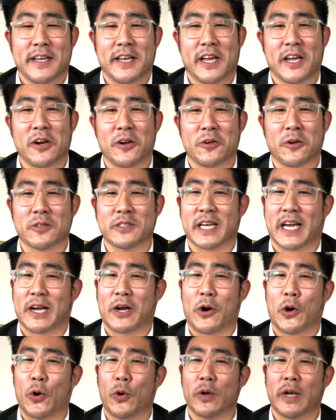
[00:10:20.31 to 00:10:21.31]
those like
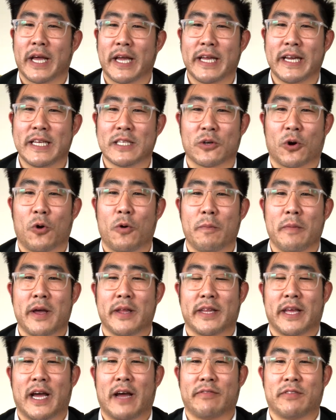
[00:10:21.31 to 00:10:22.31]
old ladies or old men,
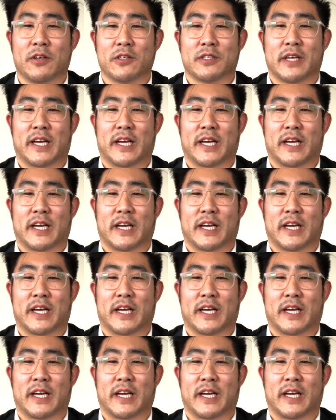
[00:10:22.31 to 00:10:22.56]
they have those